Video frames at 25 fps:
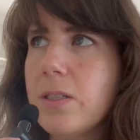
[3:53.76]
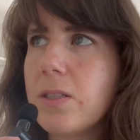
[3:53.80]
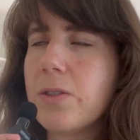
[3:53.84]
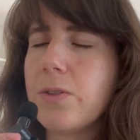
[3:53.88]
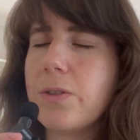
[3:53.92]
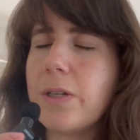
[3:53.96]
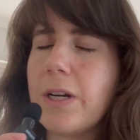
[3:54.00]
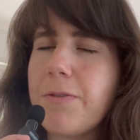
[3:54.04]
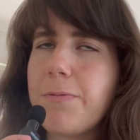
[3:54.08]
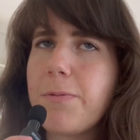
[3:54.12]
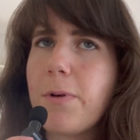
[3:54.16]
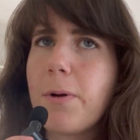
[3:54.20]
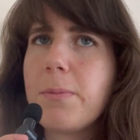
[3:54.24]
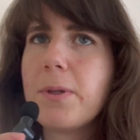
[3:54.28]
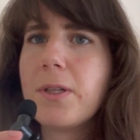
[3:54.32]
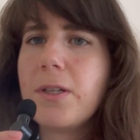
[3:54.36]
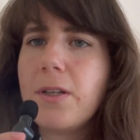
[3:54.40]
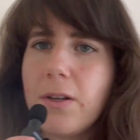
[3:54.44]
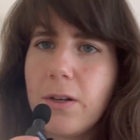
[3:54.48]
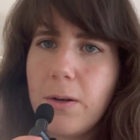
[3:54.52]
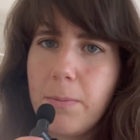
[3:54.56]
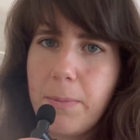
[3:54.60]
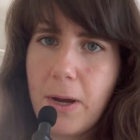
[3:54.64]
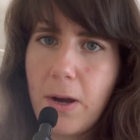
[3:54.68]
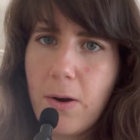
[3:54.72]
So I've probably
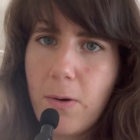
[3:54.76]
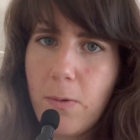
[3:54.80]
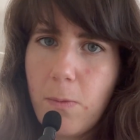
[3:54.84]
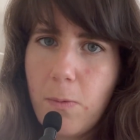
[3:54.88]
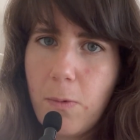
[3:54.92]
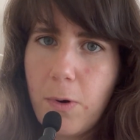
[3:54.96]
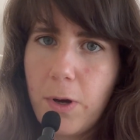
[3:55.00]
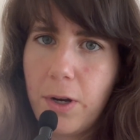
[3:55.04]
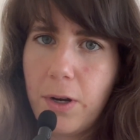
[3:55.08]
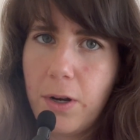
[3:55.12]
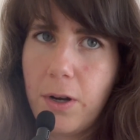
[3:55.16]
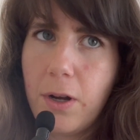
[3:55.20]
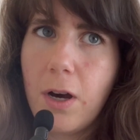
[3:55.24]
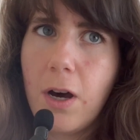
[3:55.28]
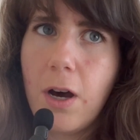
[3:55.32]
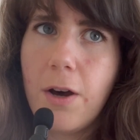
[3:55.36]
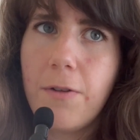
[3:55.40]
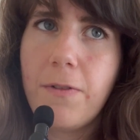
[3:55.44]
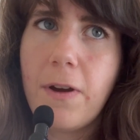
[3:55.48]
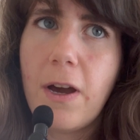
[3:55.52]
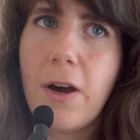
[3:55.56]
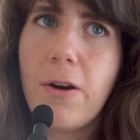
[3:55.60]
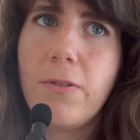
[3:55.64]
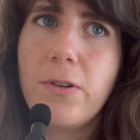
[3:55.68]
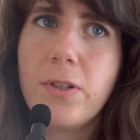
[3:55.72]
done about
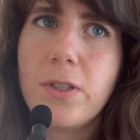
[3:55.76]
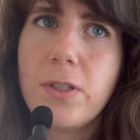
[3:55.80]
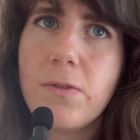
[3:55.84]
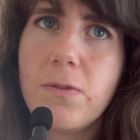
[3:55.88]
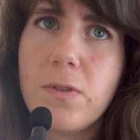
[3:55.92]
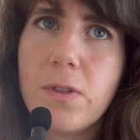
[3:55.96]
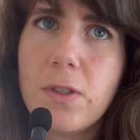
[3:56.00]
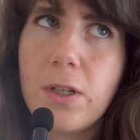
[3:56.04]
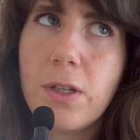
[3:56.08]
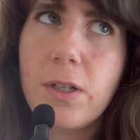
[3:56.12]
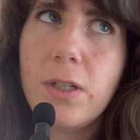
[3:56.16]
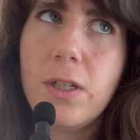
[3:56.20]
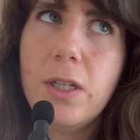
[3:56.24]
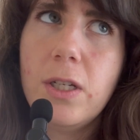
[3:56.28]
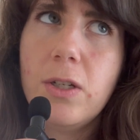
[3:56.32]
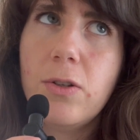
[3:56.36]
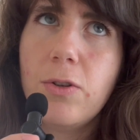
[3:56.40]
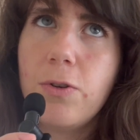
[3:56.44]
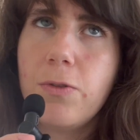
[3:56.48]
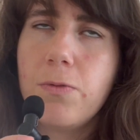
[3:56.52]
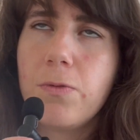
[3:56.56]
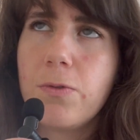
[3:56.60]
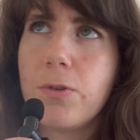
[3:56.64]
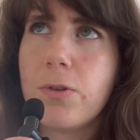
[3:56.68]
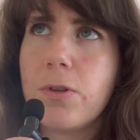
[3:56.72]
1.5 hours of study
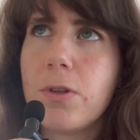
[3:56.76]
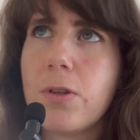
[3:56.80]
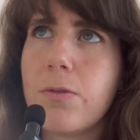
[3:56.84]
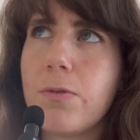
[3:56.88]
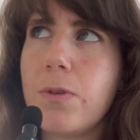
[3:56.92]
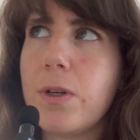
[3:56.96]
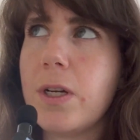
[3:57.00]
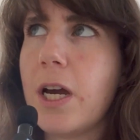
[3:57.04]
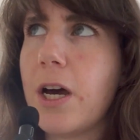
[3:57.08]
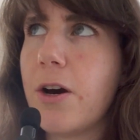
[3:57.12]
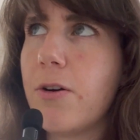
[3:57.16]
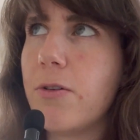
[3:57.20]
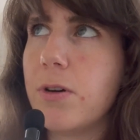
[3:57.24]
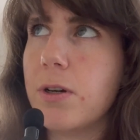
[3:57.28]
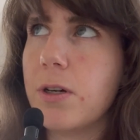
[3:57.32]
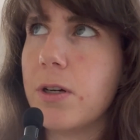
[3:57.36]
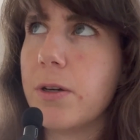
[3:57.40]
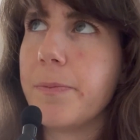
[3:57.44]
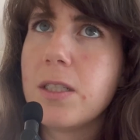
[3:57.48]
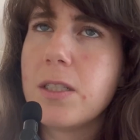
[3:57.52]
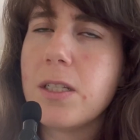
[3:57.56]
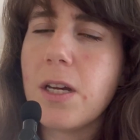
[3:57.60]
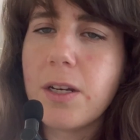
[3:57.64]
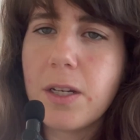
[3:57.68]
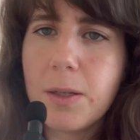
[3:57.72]
over a
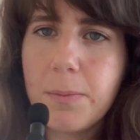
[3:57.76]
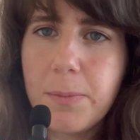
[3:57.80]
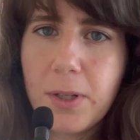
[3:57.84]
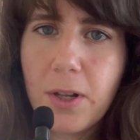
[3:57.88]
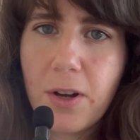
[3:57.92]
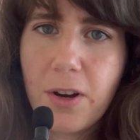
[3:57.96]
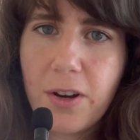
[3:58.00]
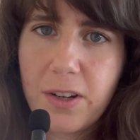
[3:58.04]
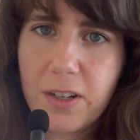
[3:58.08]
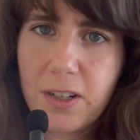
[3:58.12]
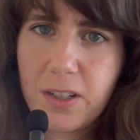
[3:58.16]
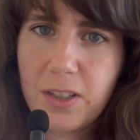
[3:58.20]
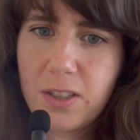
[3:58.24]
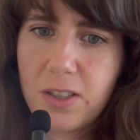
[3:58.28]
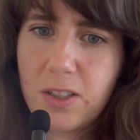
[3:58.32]
3-hour study block,